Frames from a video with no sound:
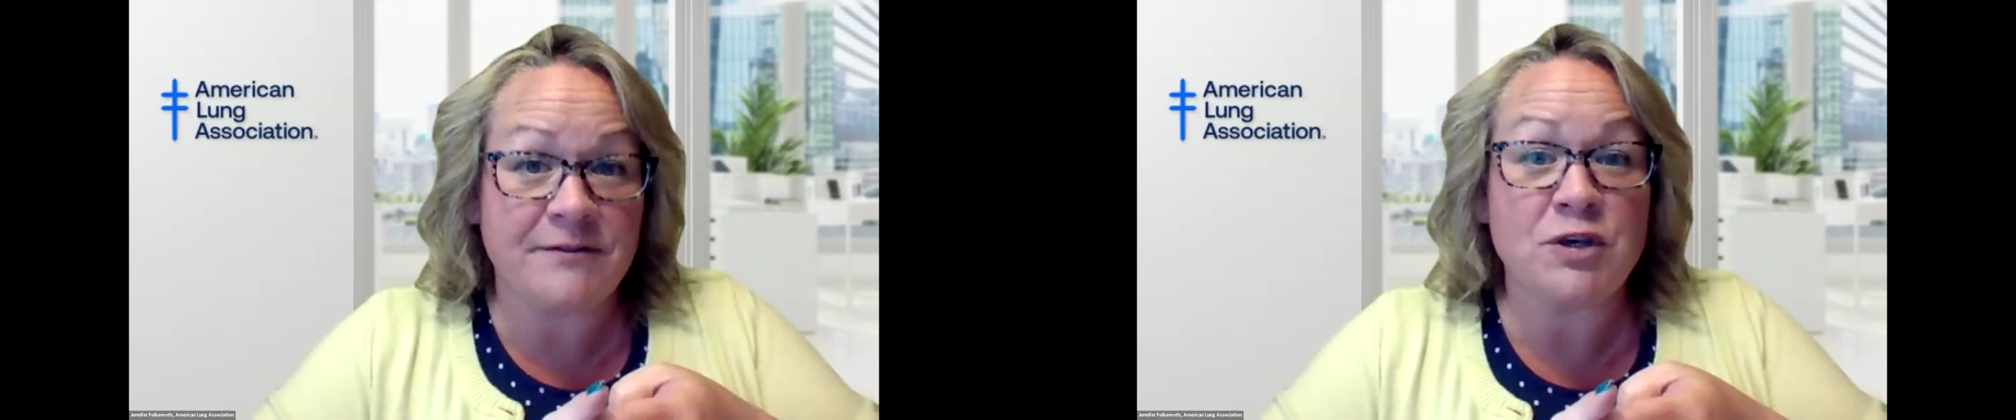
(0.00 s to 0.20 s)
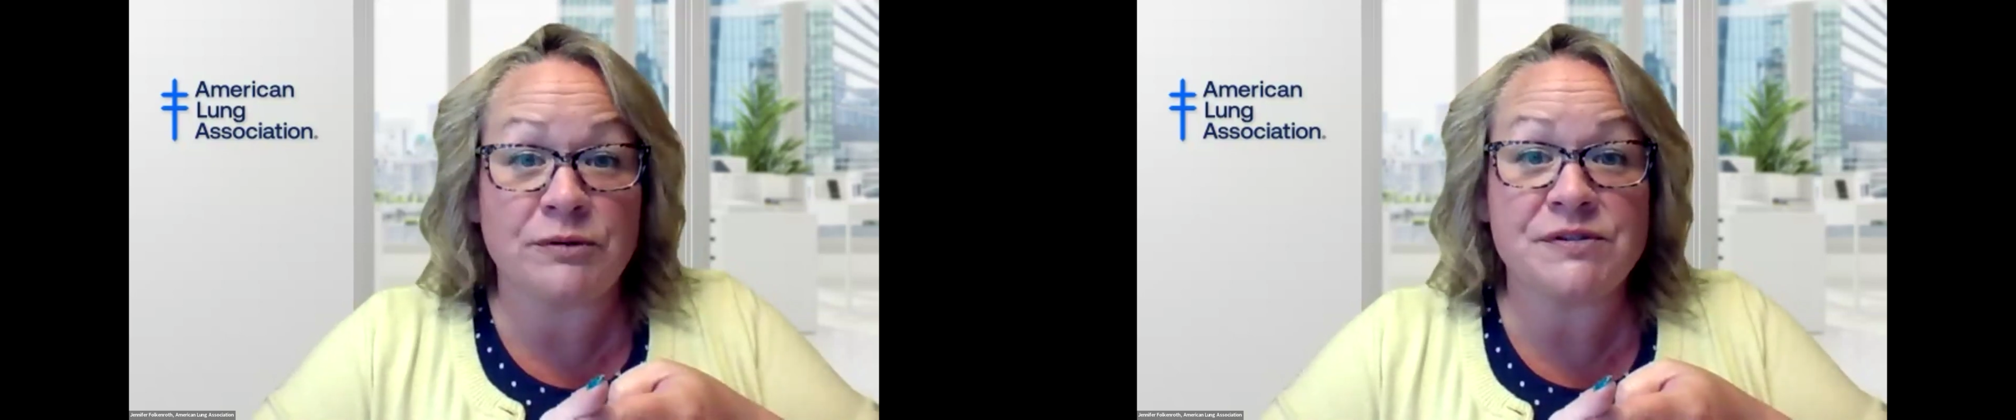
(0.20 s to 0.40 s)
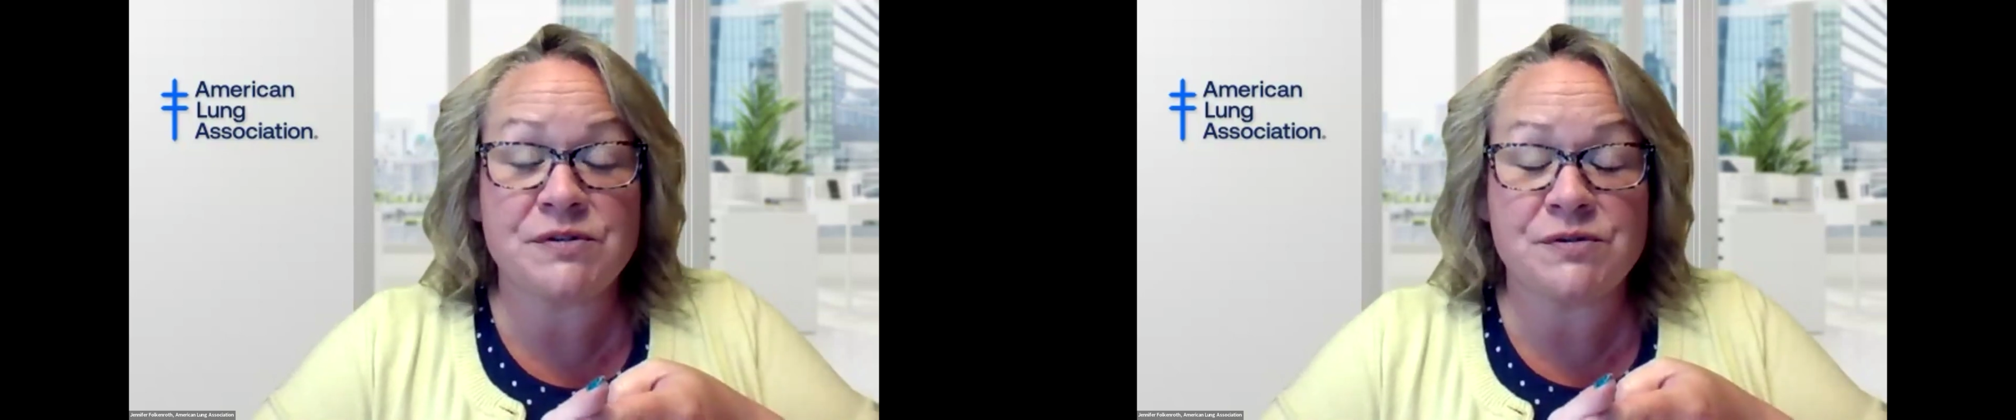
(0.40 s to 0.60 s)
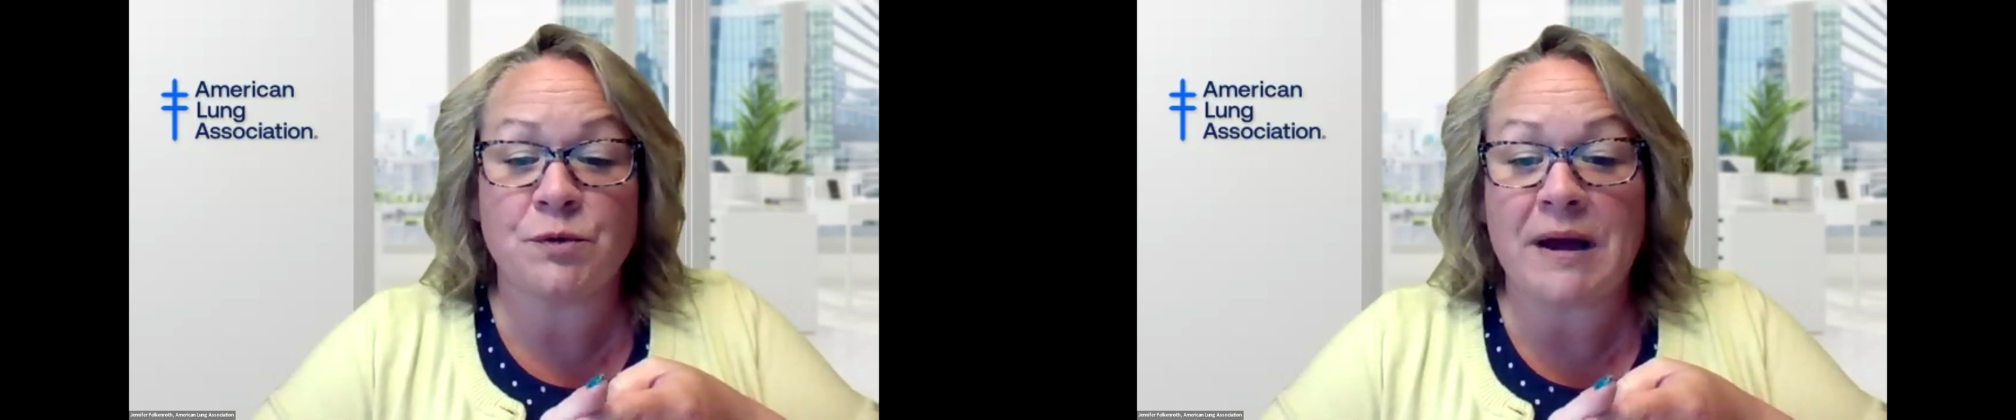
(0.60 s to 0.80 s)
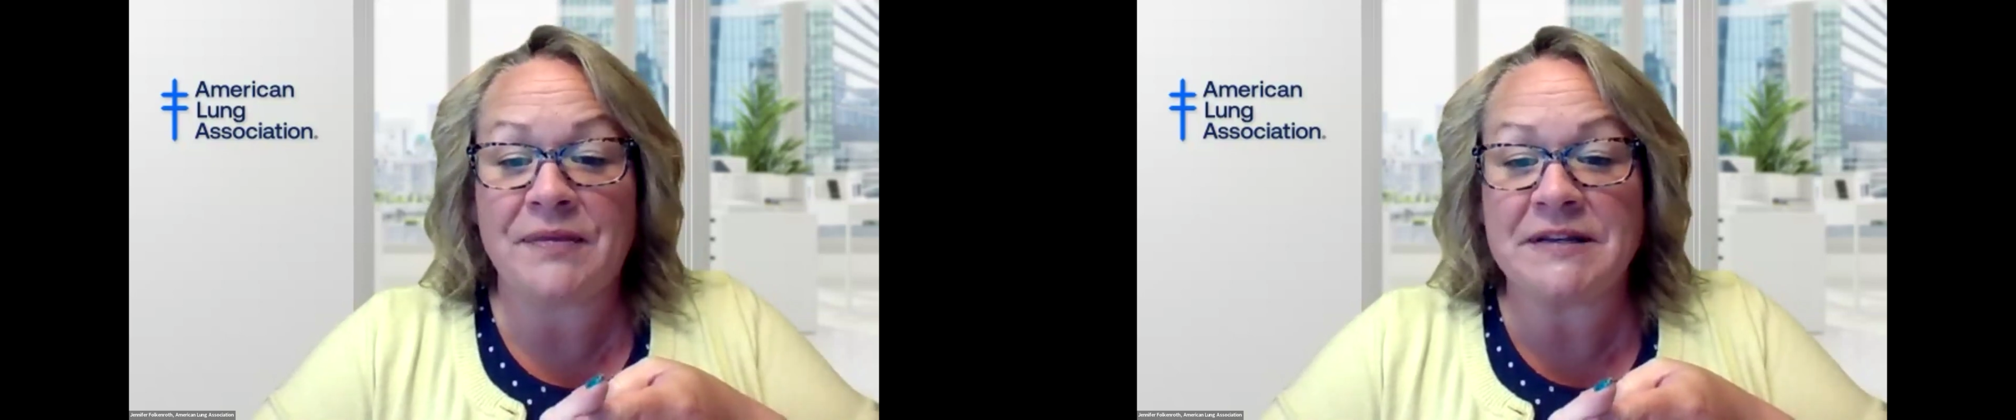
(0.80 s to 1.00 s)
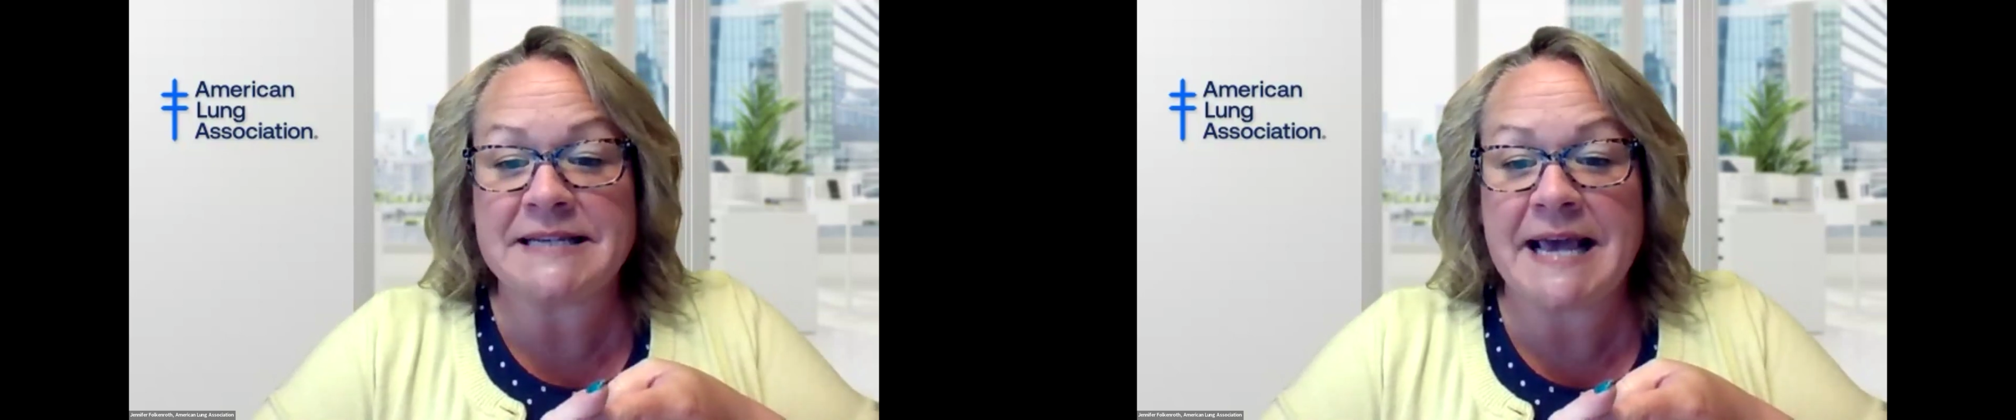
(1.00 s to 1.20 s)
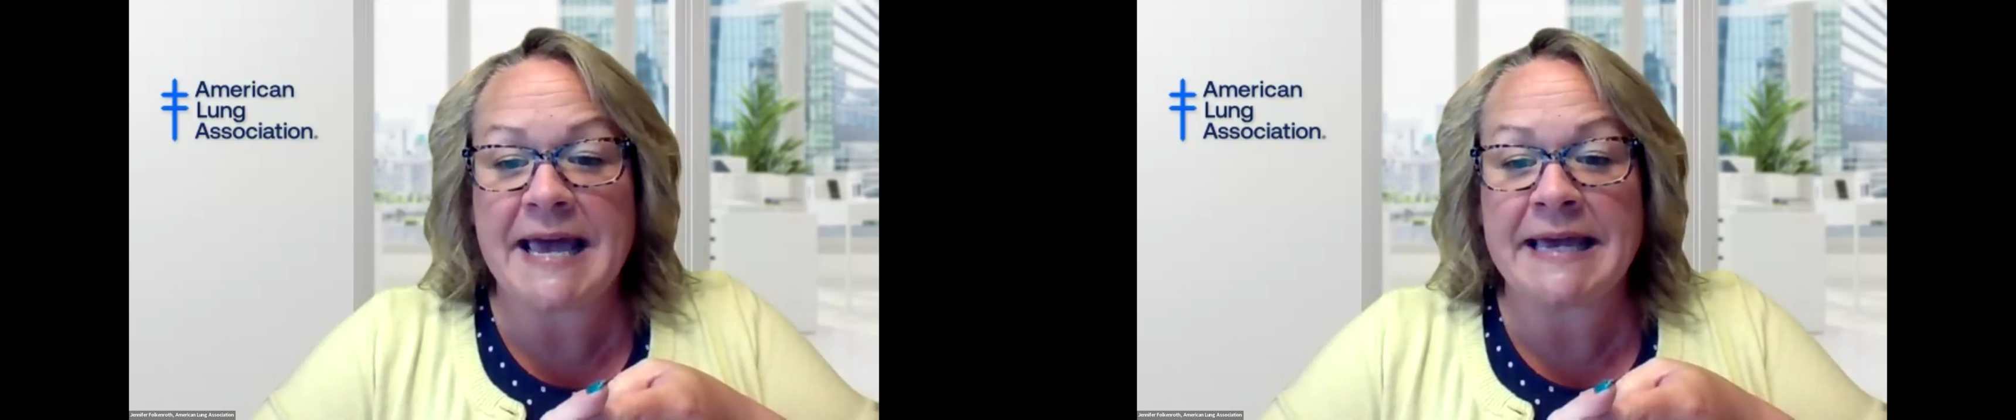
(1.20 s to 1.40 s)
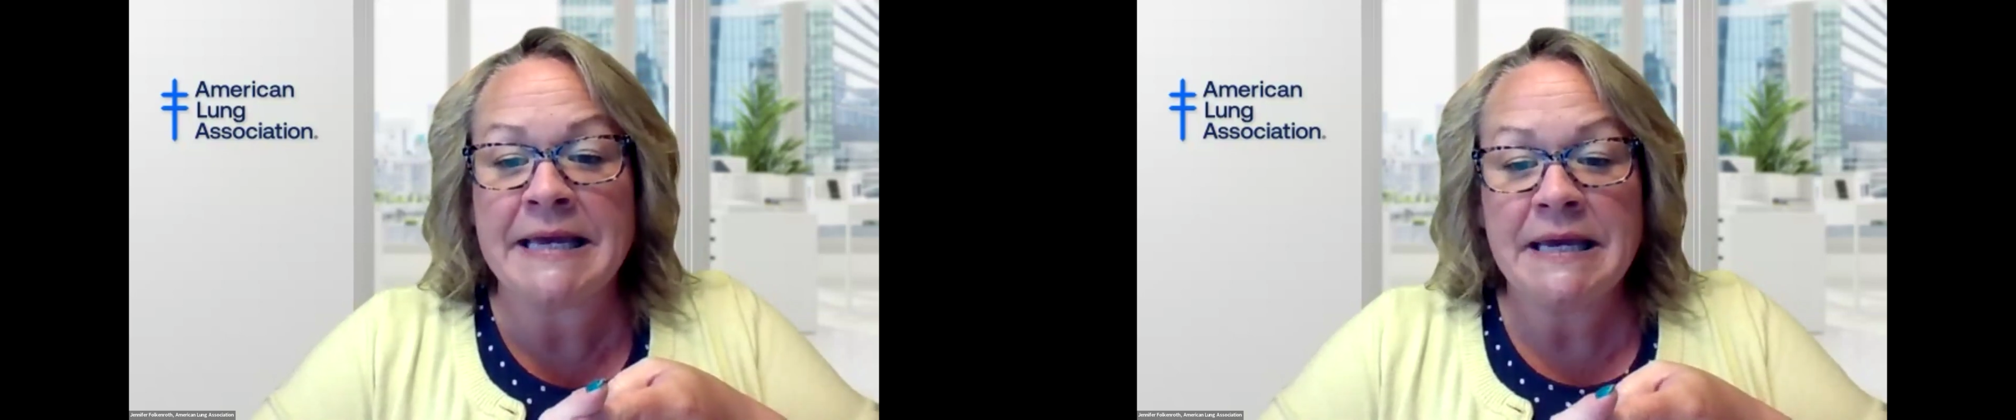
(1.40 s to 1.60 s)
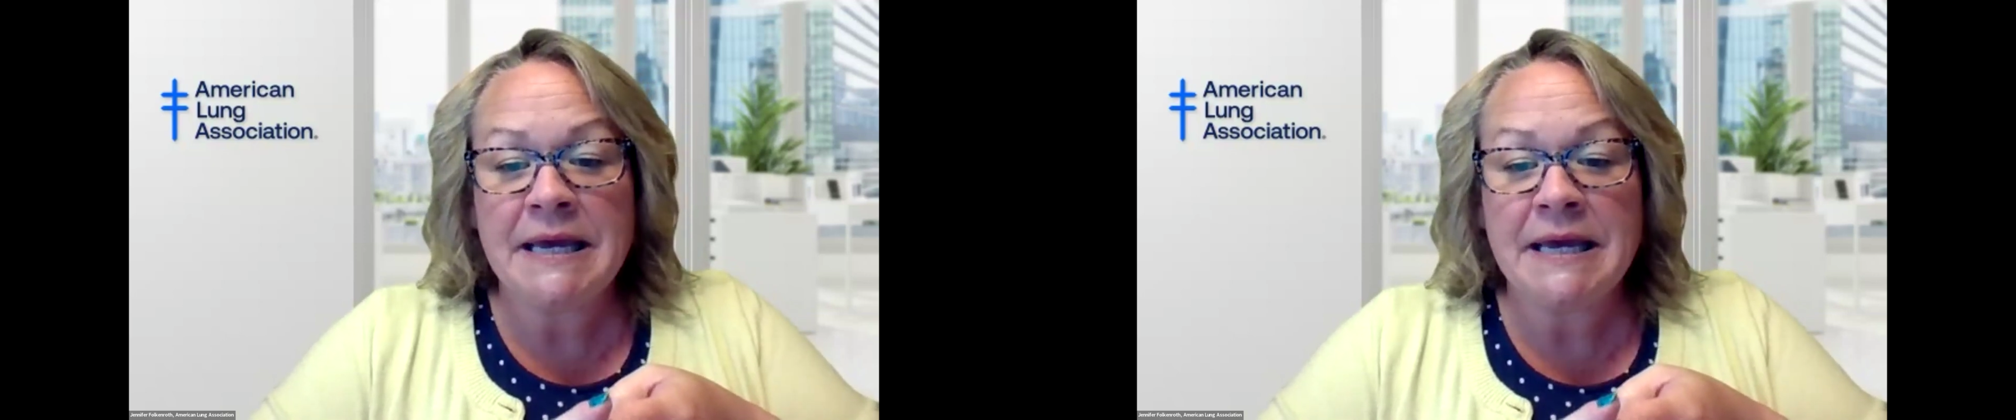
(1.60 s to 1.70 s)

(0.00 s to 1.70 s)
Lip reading: use throughout the day.